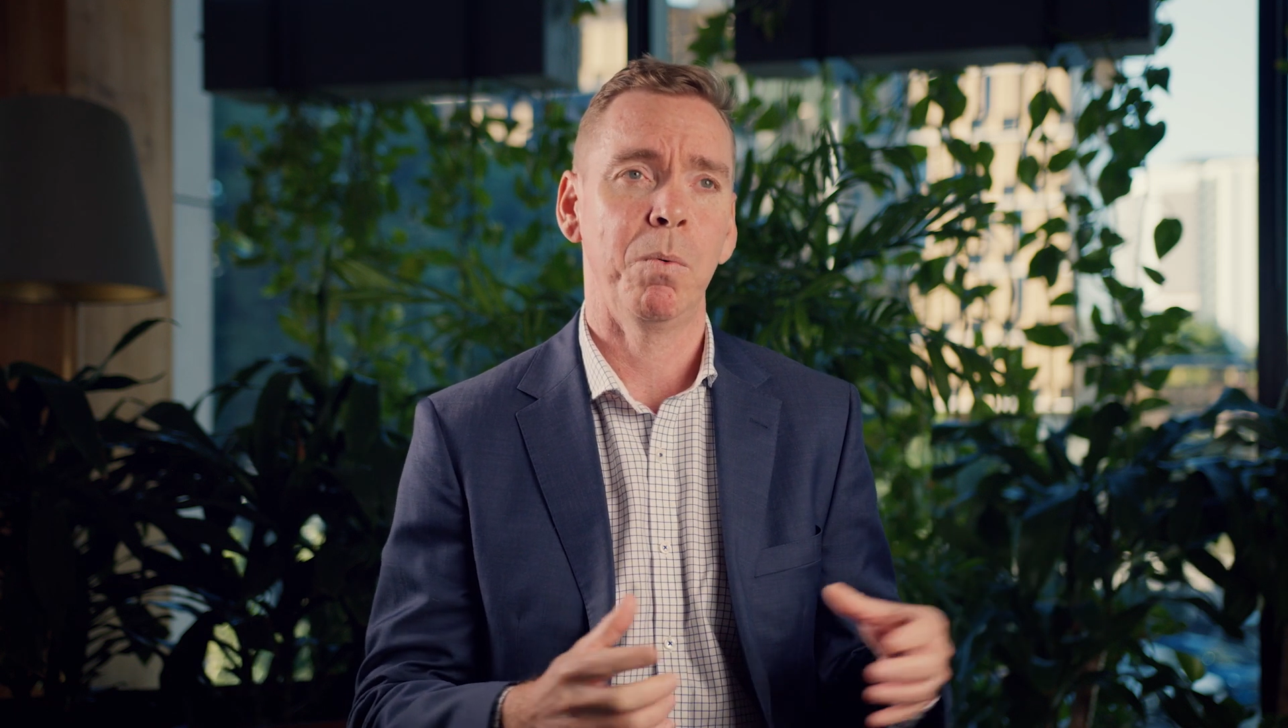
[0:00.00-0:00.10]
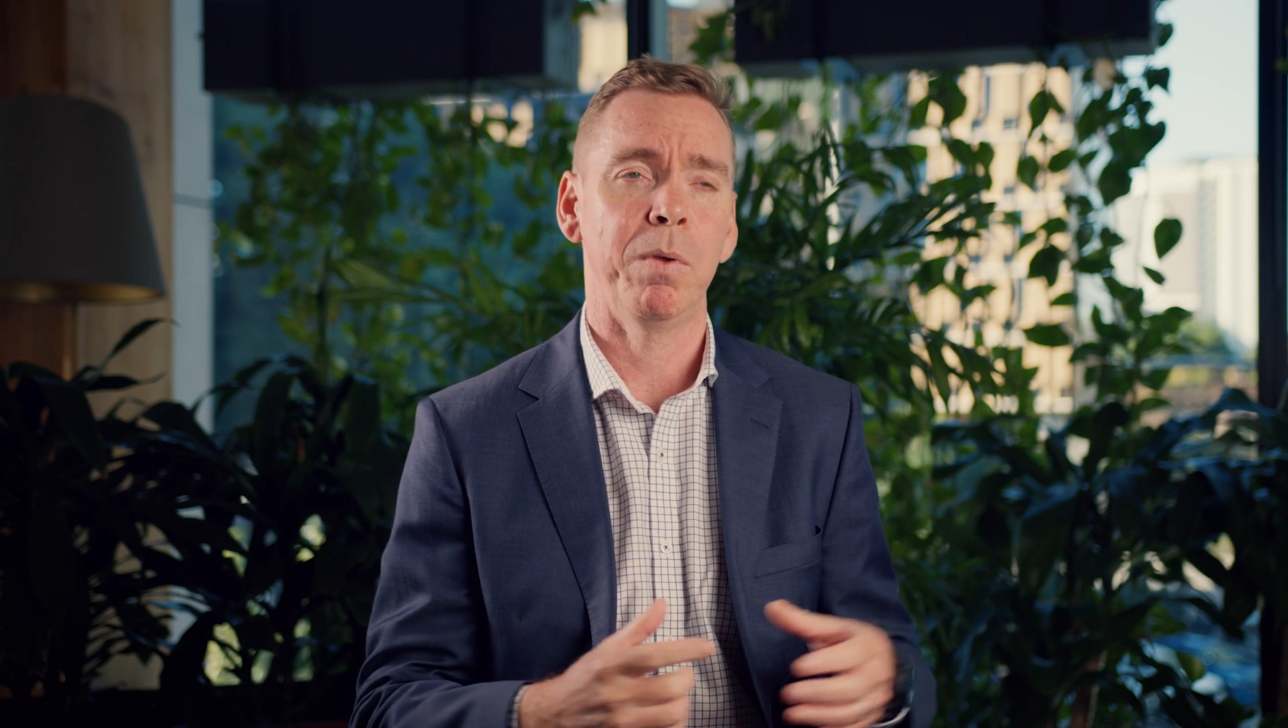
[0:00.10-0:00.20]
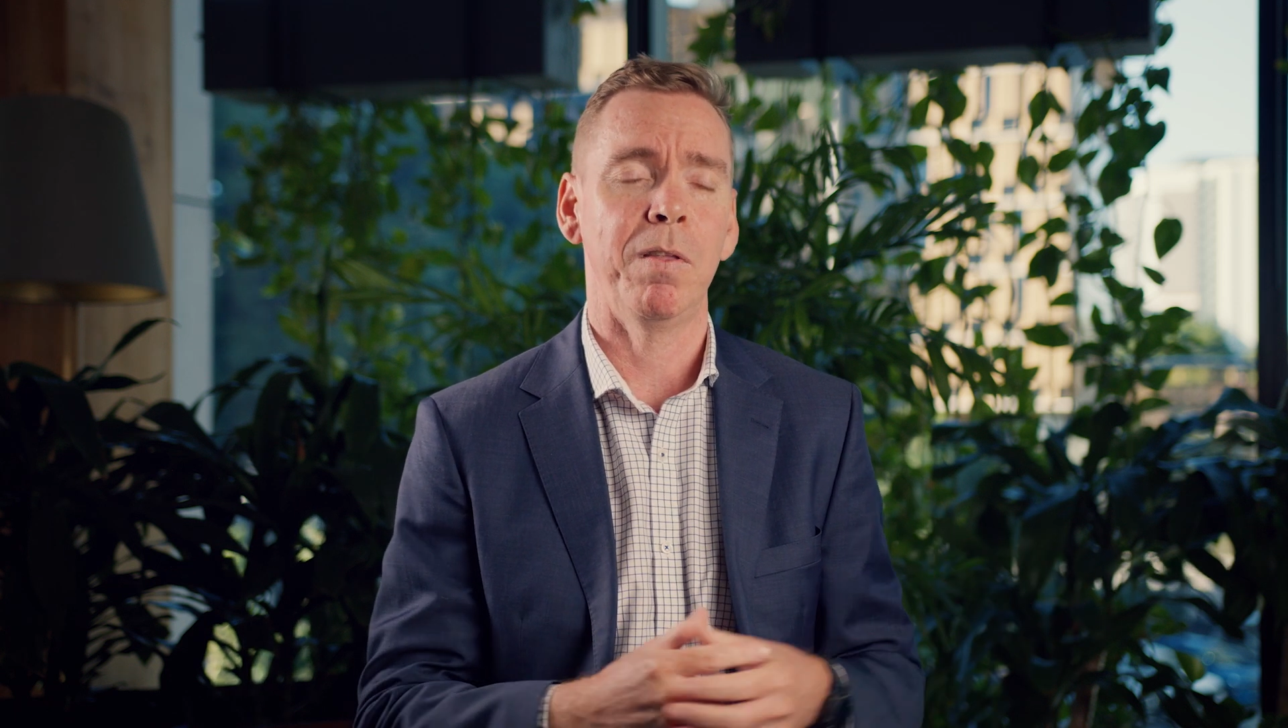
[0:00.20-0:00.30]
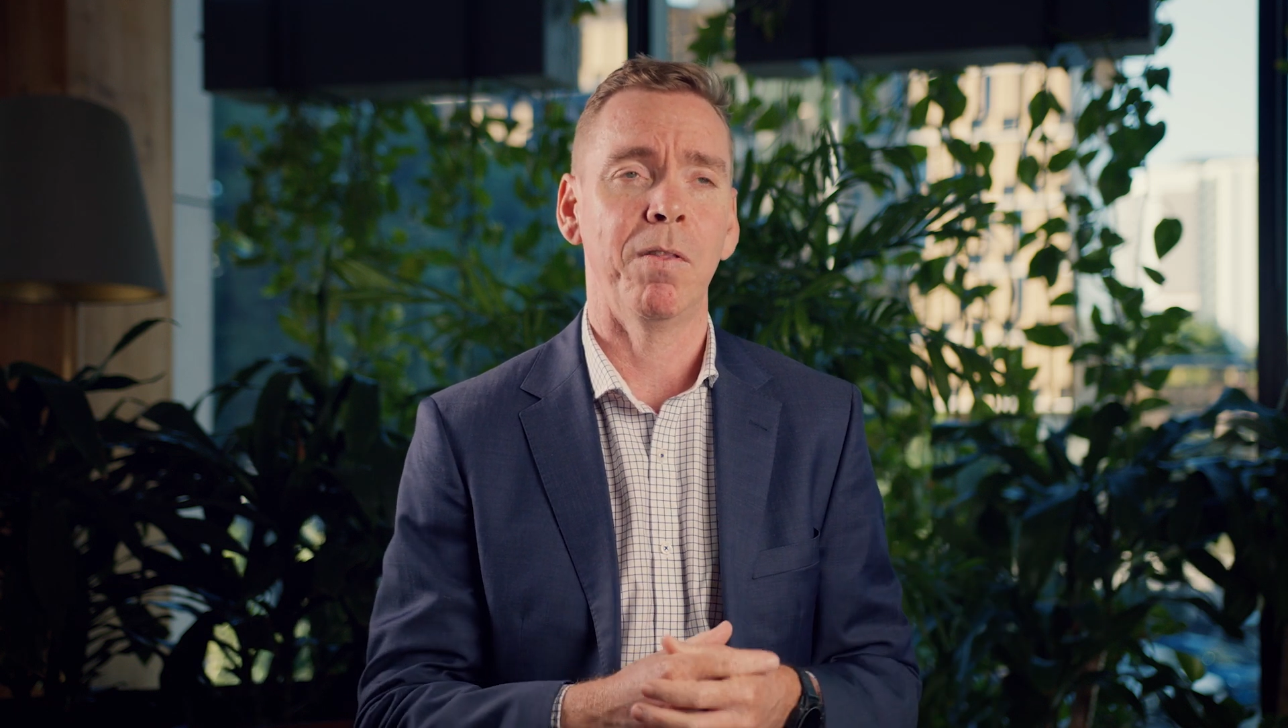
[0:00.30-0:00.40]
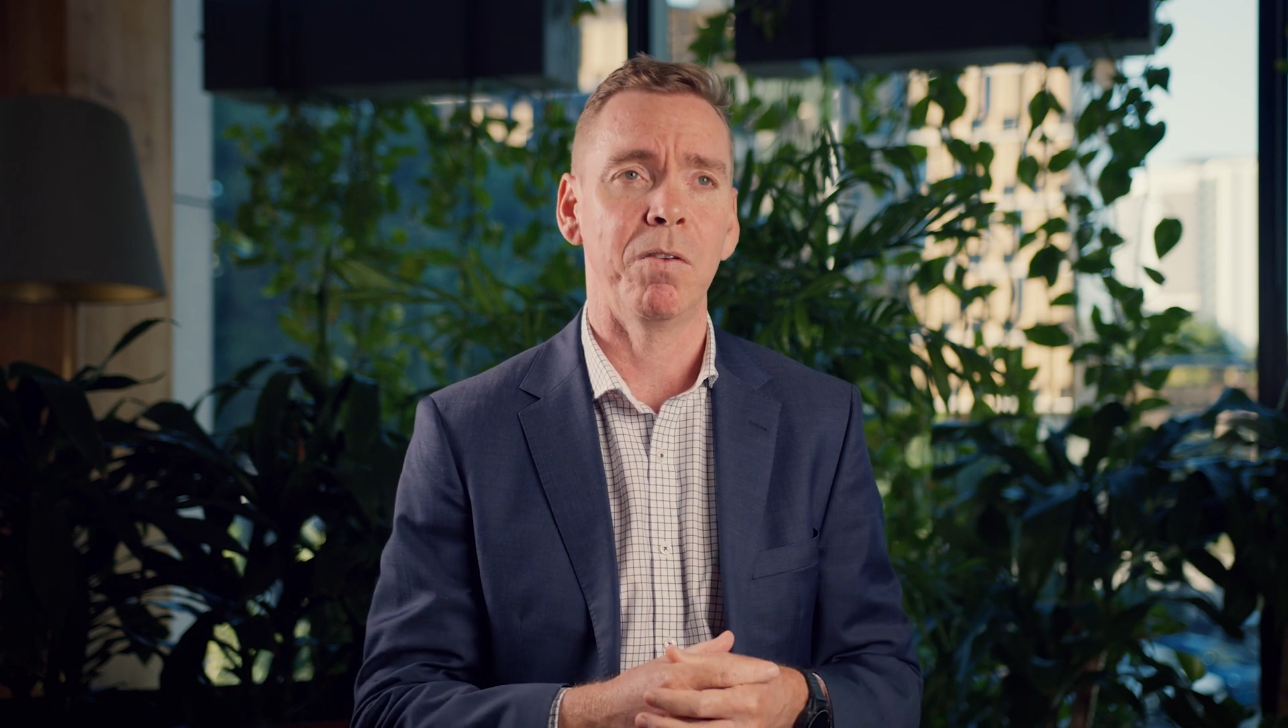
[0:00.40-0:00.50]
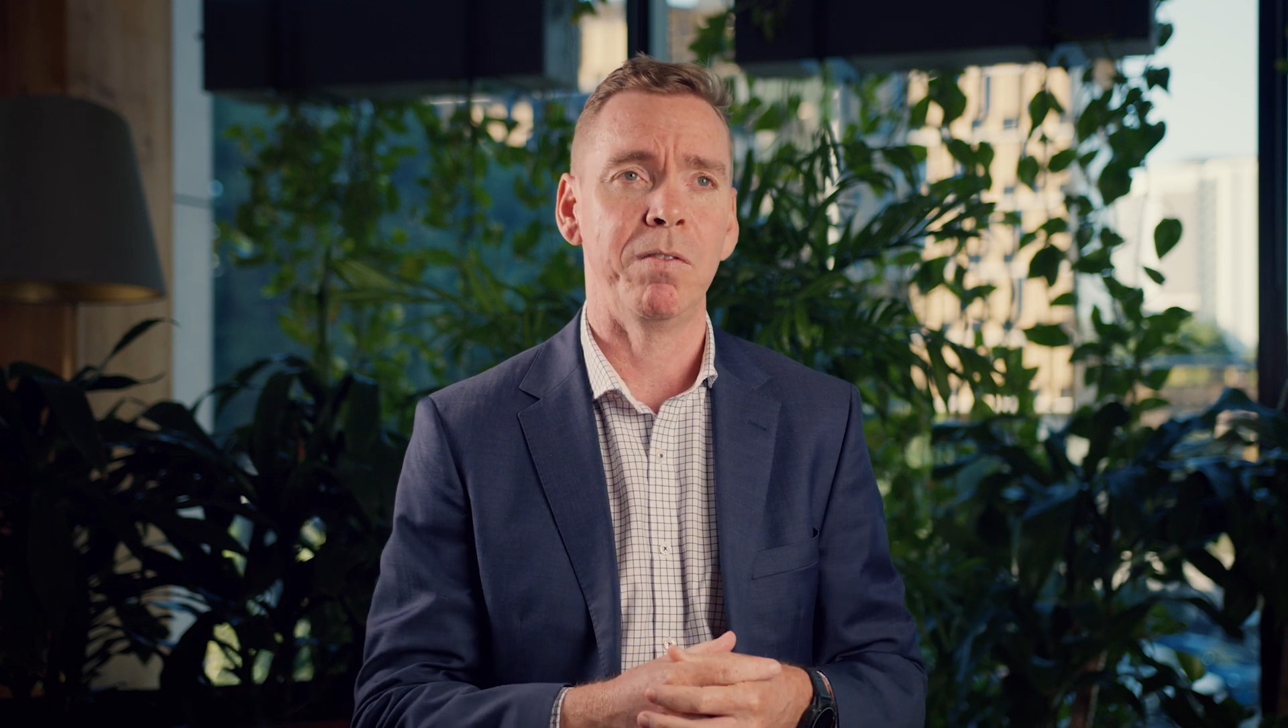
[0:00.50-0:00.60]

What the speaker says: within those